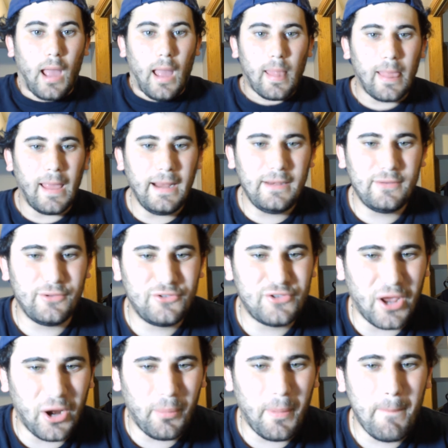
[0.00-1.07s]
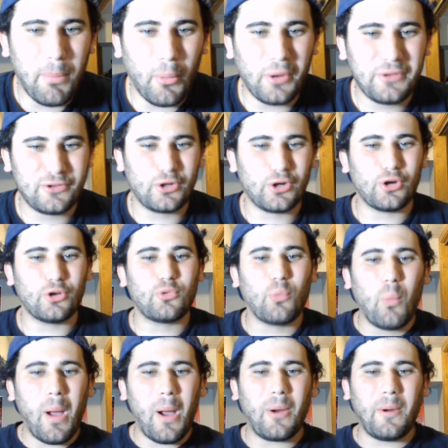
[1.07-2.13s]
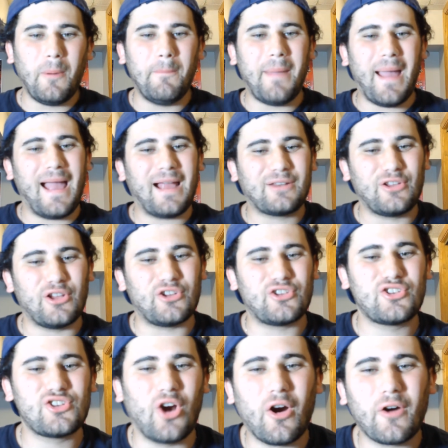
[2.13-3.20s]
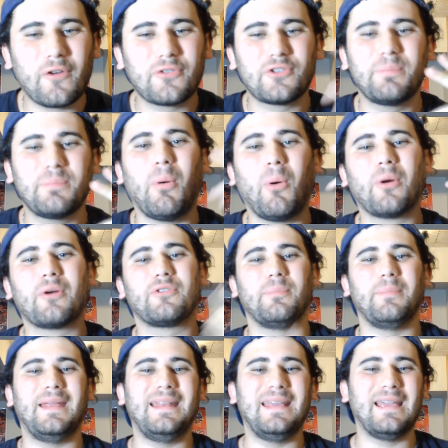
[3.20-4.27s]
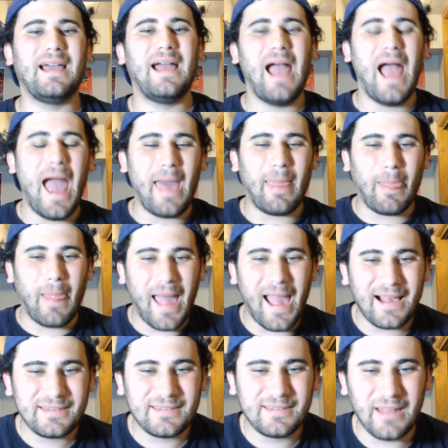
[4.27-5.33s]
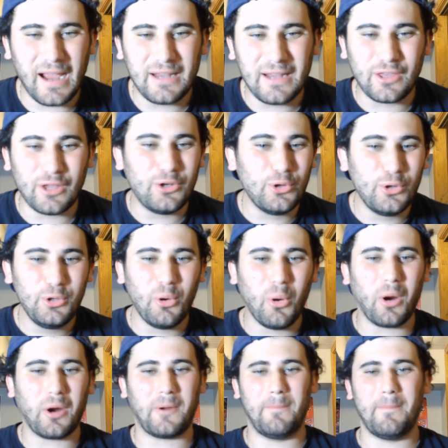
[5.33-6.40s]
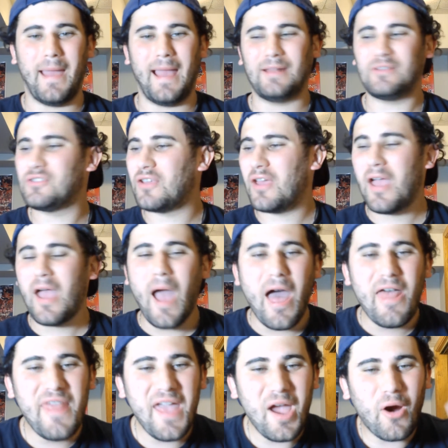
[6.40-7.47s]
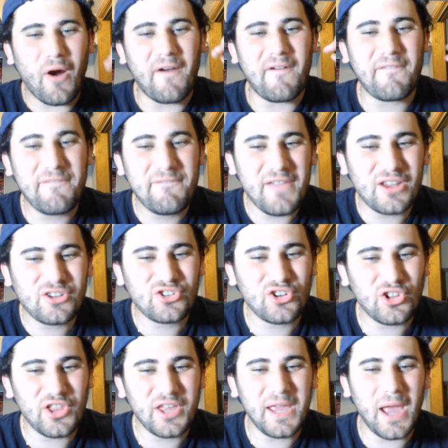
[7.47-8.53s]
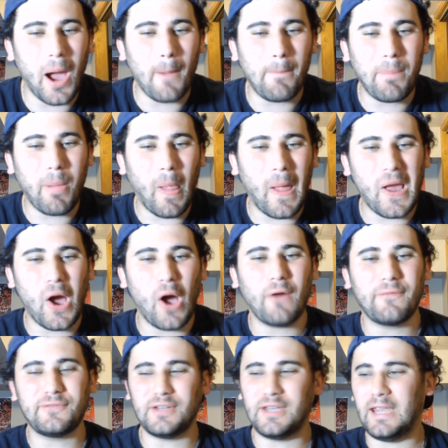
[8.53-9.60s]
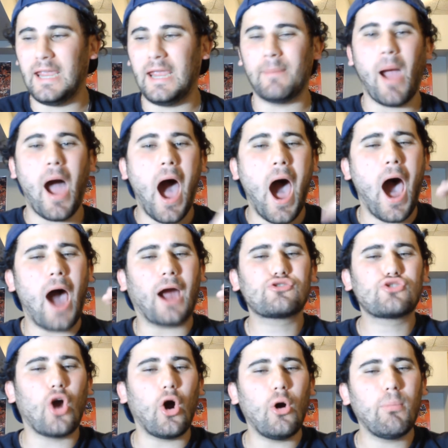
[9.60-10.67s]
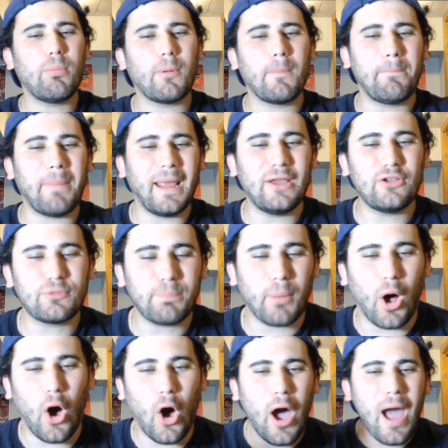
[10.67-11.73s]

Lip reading: Ladies and gentlemen, boys and girls, welcome back to Sharp Sports Media. And last night, the New York Mets, they are officially a playoff team. October baseball,